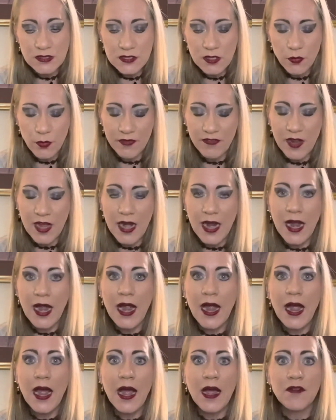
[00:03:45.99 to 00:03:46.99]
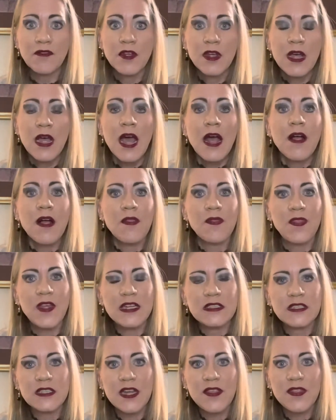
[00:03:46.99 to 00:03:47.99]
that we've got to have, and
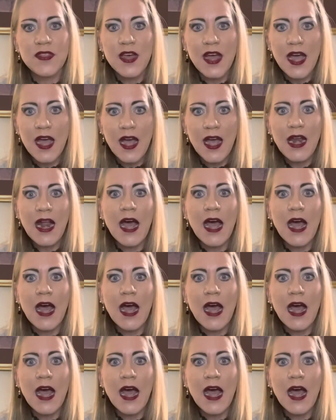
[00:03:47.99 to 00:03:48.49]
things like that.